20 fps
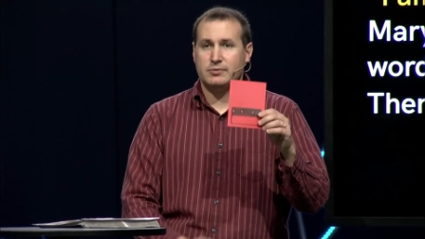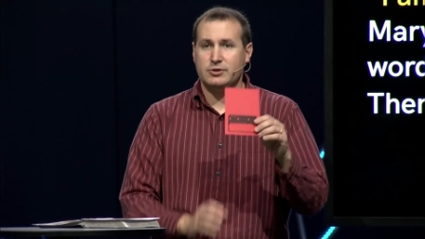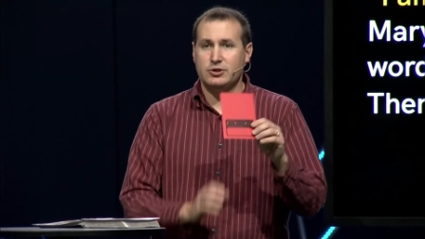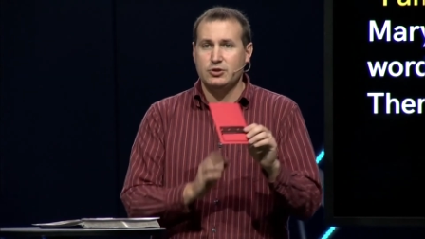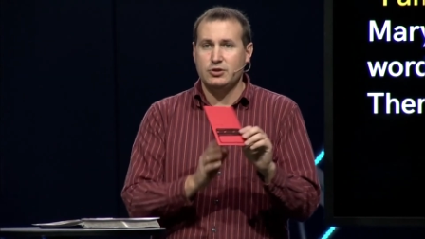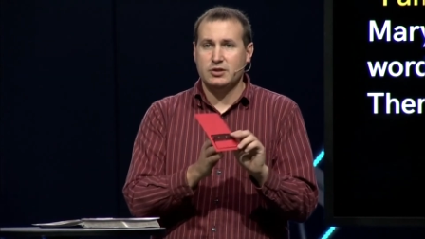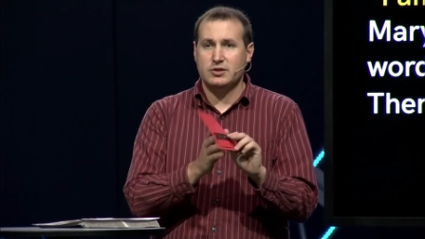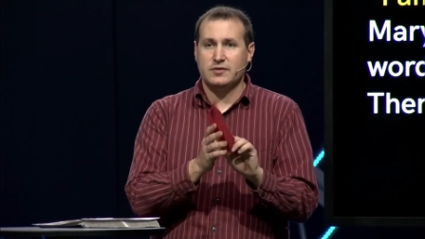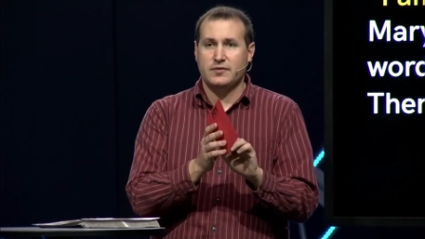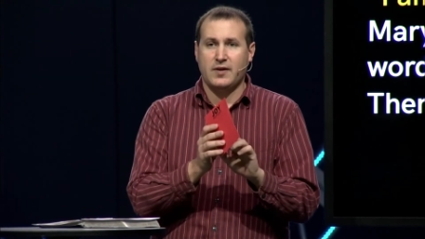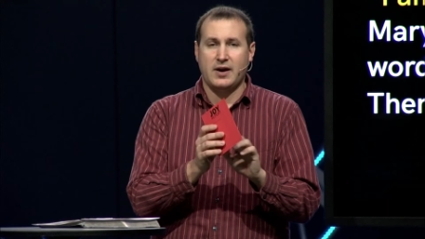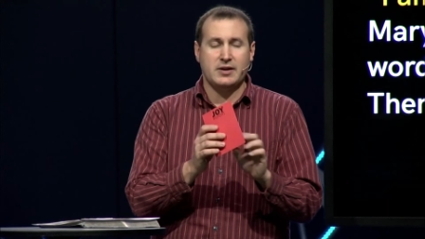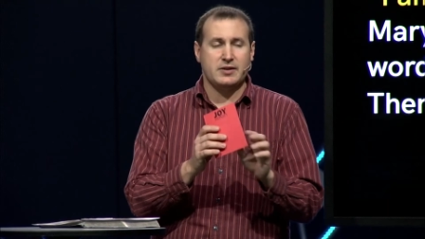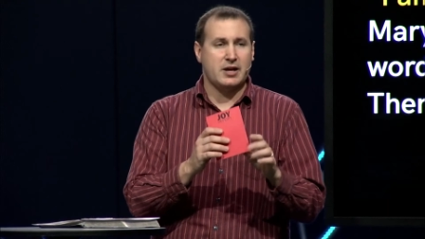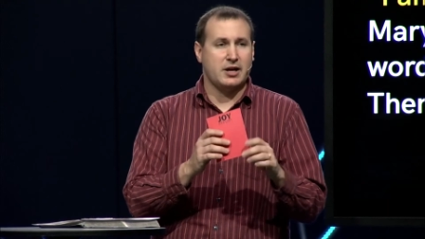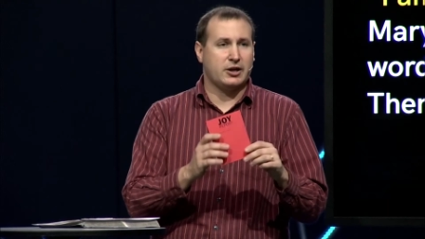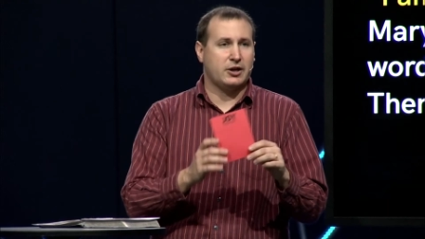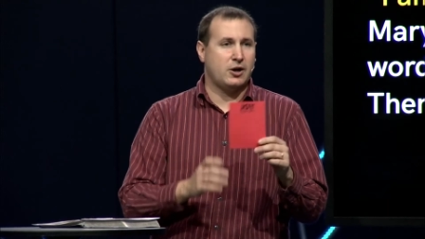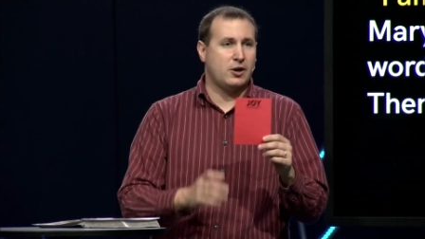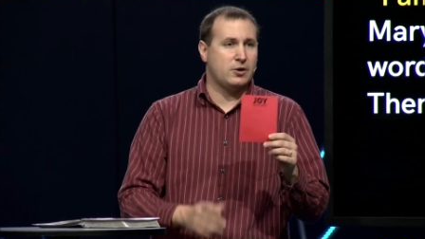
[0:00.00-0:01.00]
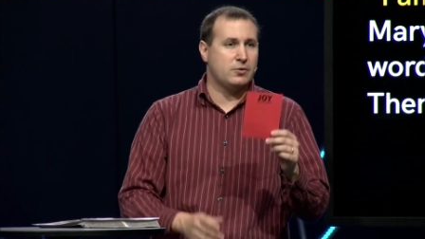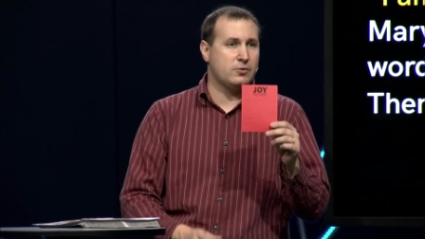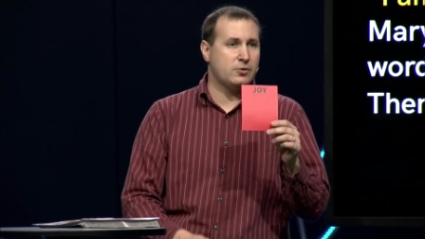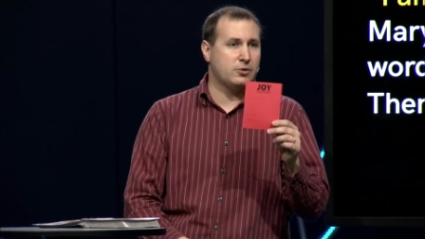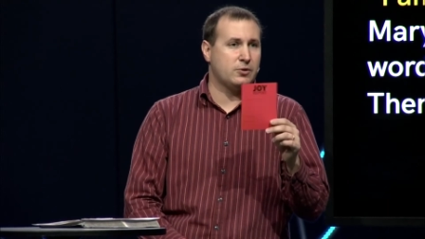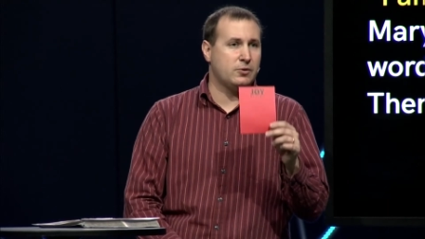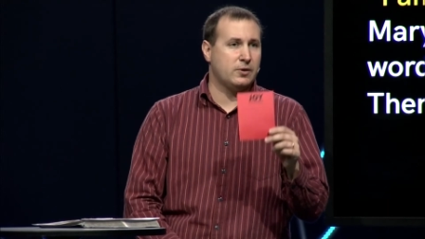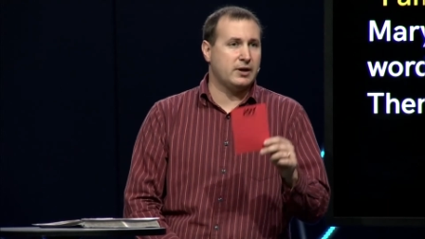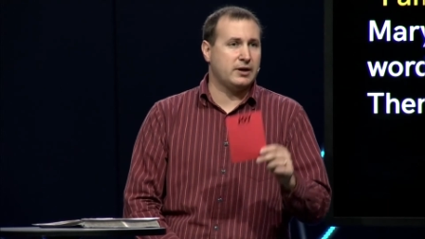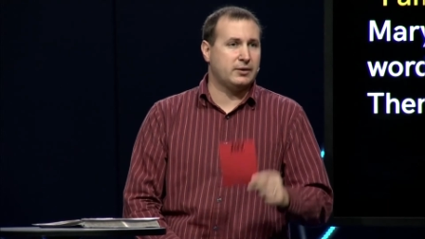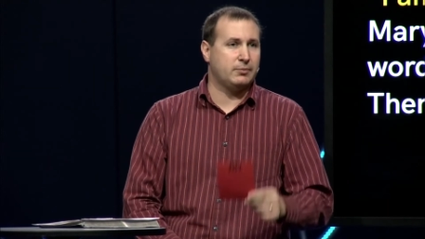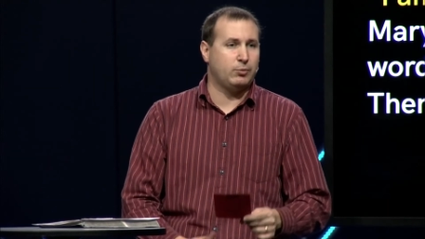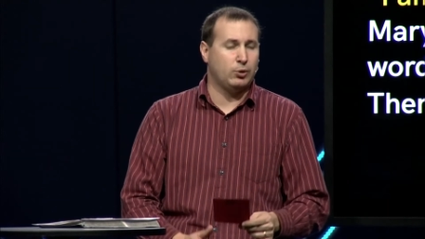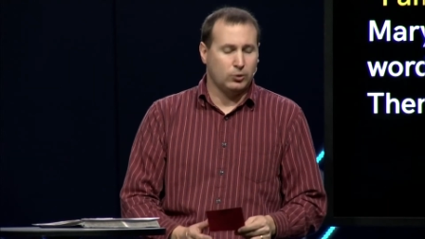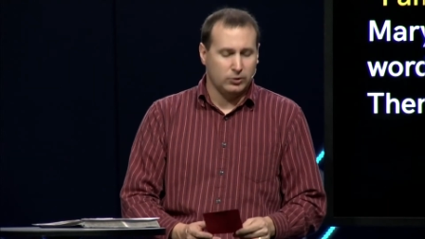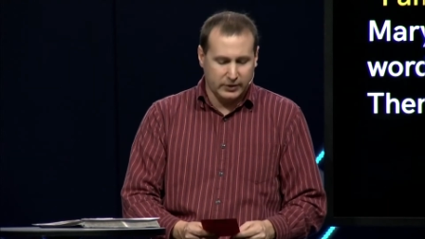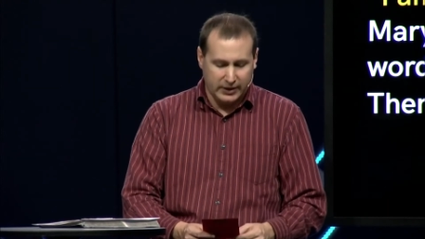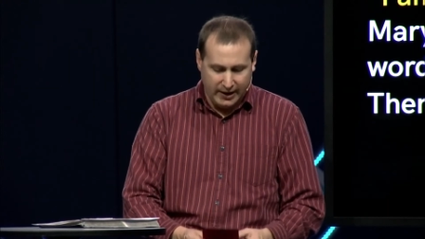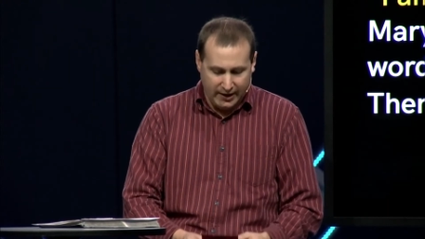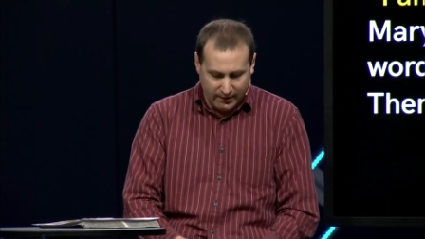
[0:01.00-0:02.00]
Would you just find that card real quick,
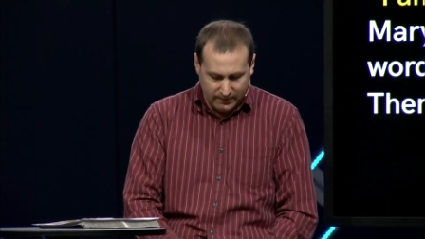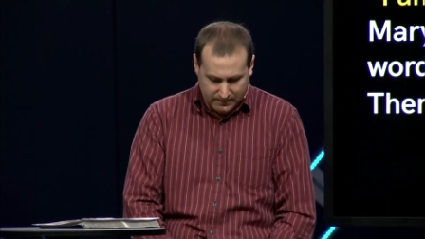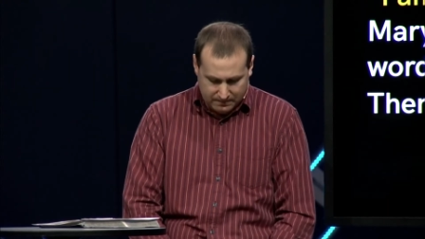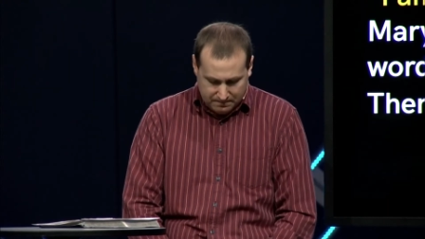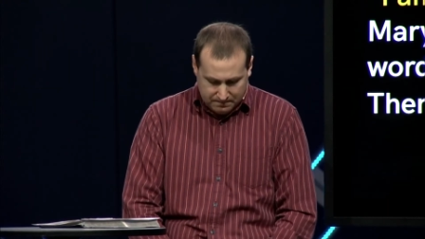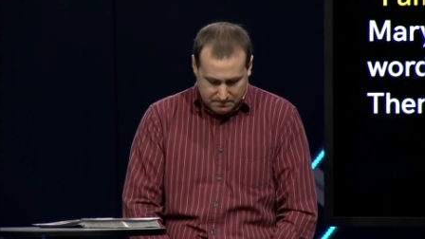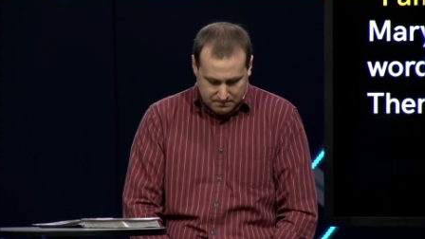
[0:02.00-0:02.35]
pull it out,